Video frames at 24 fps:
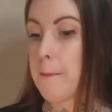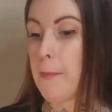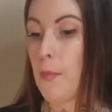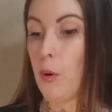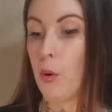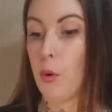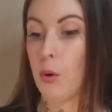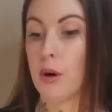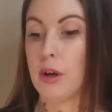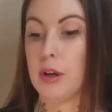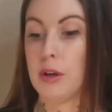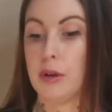
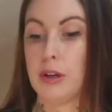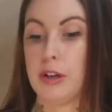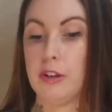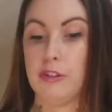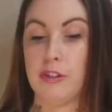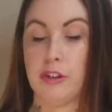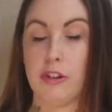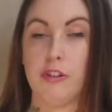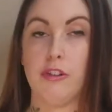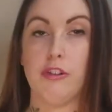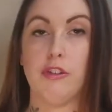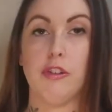Or you can
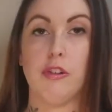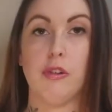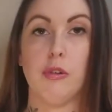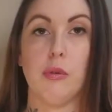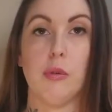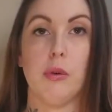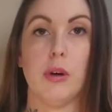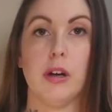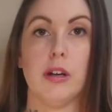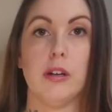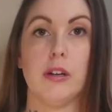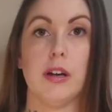just
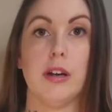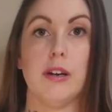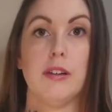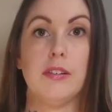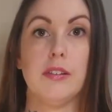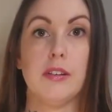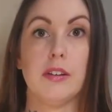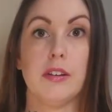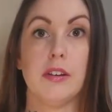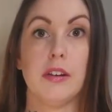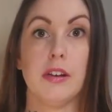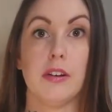do a nice
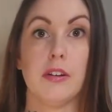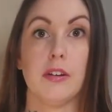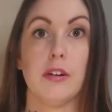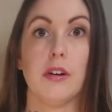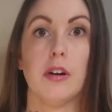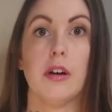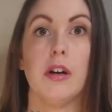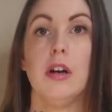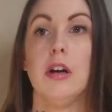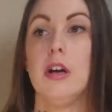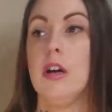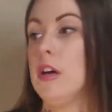
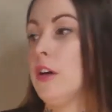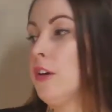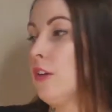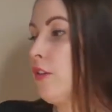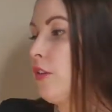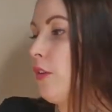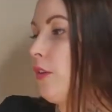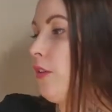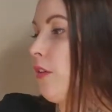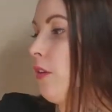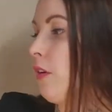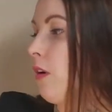glitter.
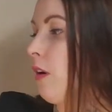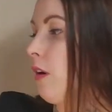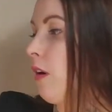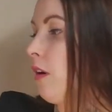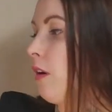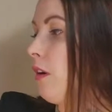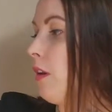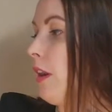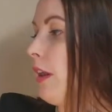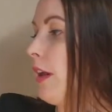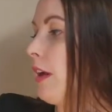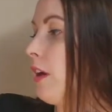So there
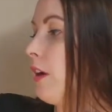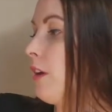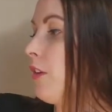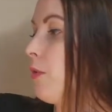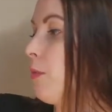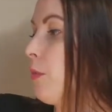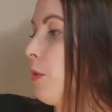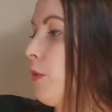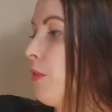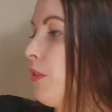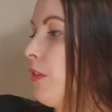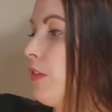are, like,
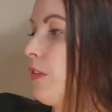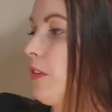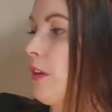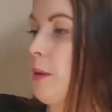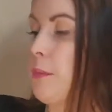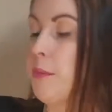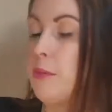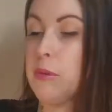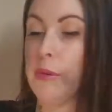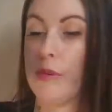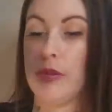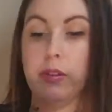Osmosis
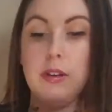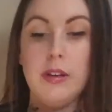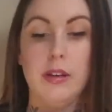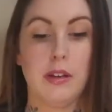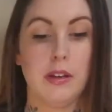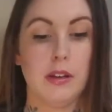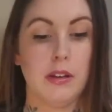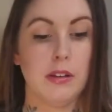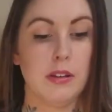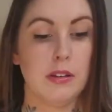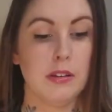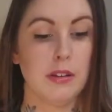comes with
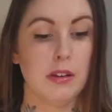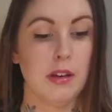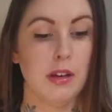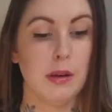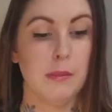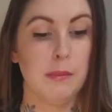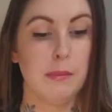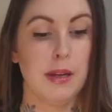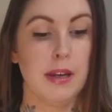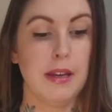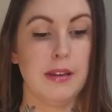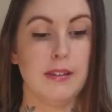these
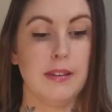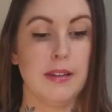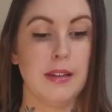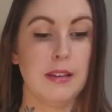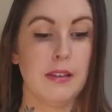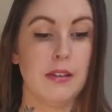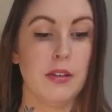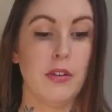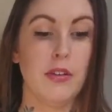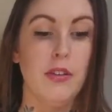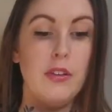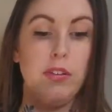amazing,
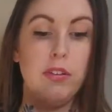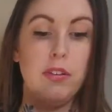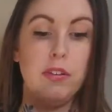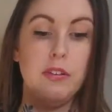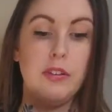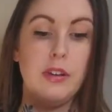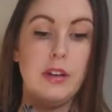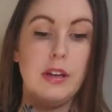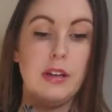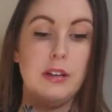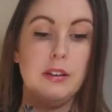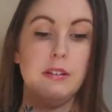so this is
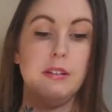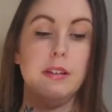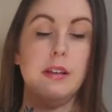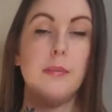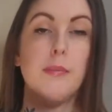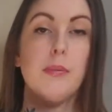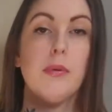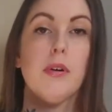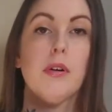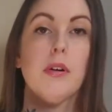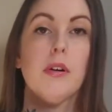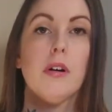like a
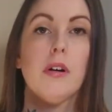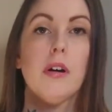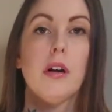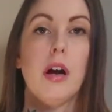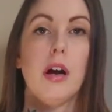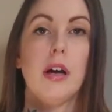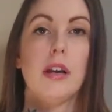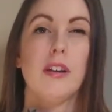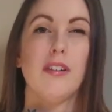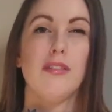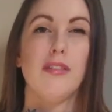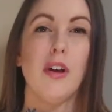deeper
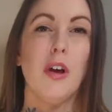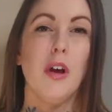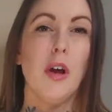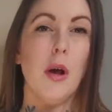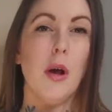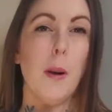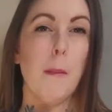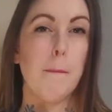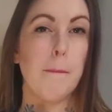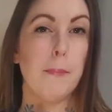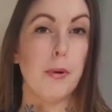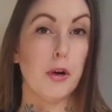kind of
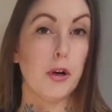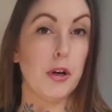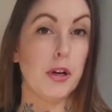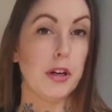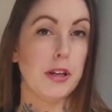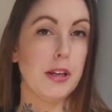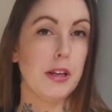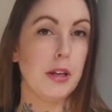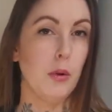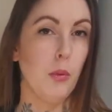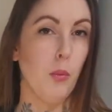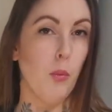
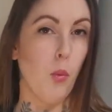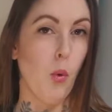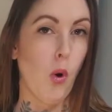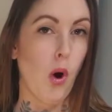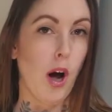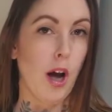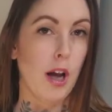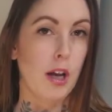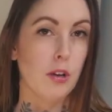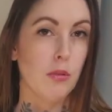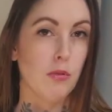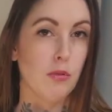burgundy
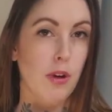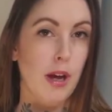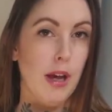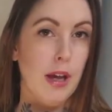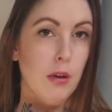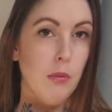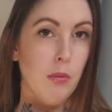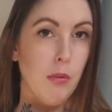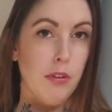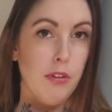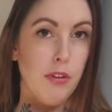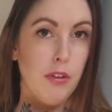wine
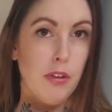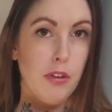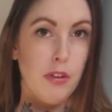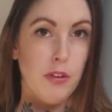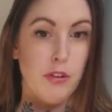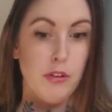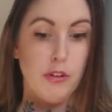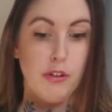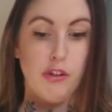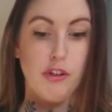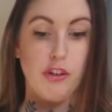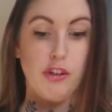red with a
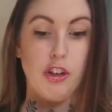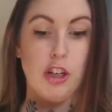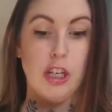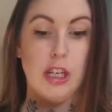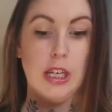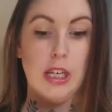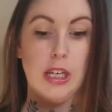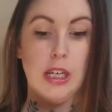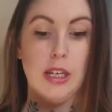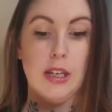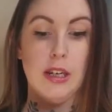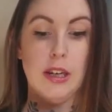little
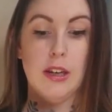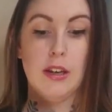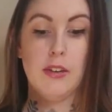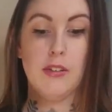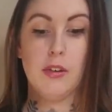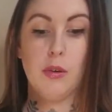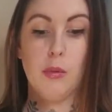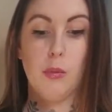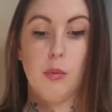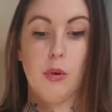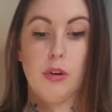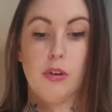sheen. It's
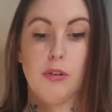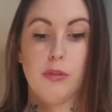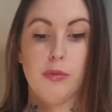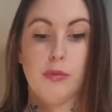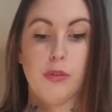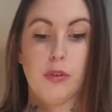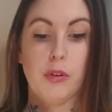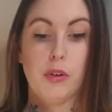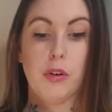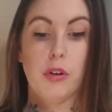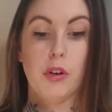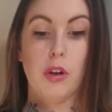a
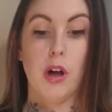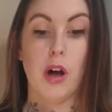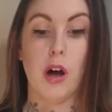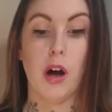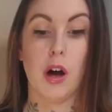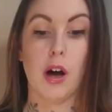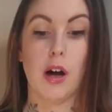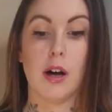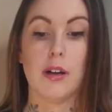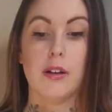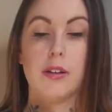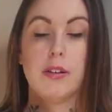wonderful
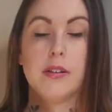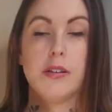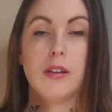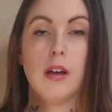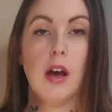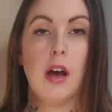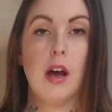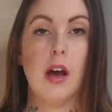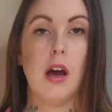gloss.